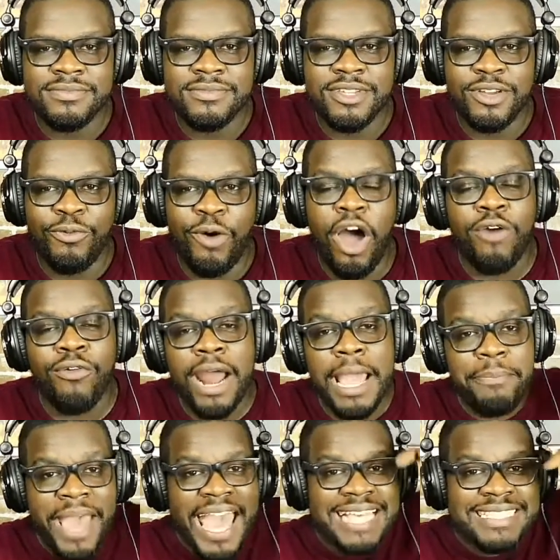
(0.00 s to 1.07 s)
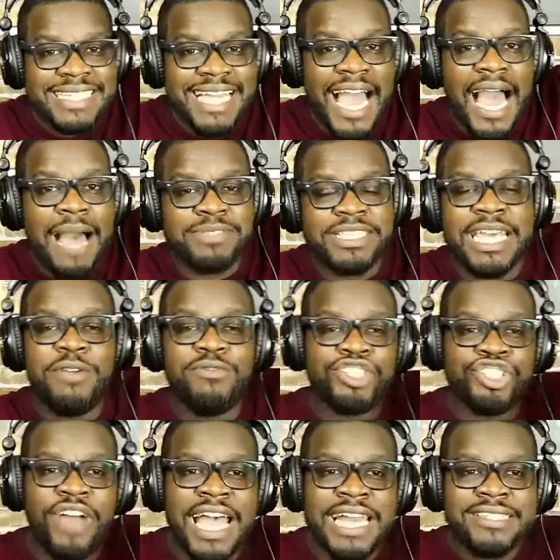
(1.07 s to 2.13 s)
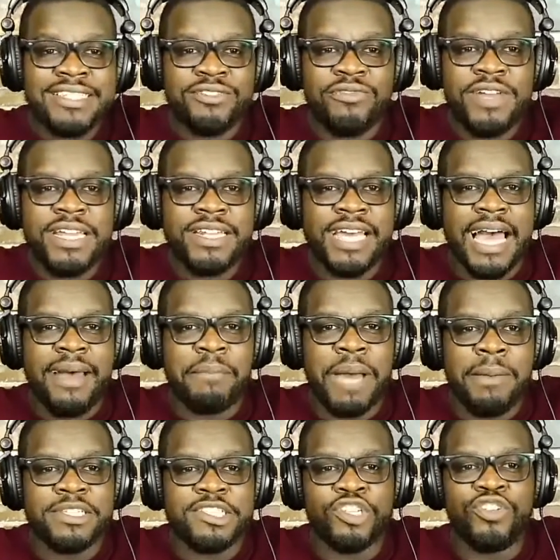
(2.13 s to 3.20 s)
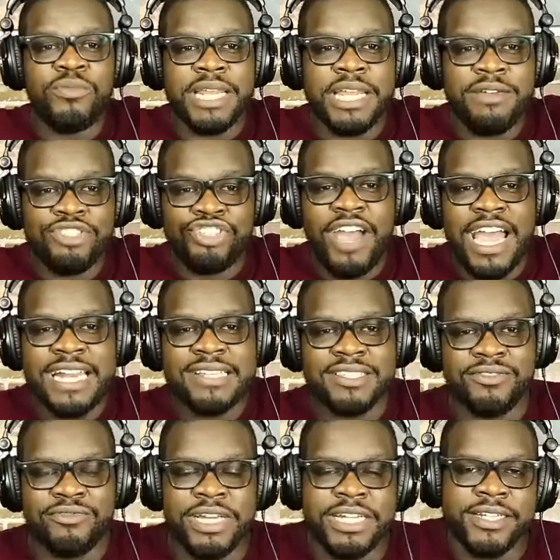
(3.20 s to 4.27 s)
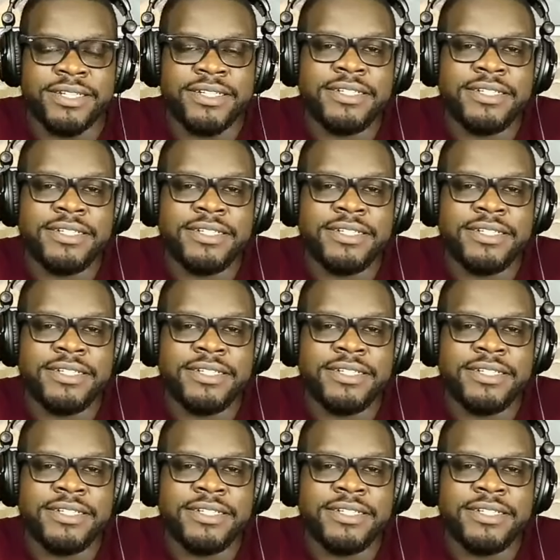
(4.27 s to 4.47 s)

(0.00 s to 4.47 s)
Walked right past the cops. Now, he was trying to surrender. I'm assuming he was trying to surrender.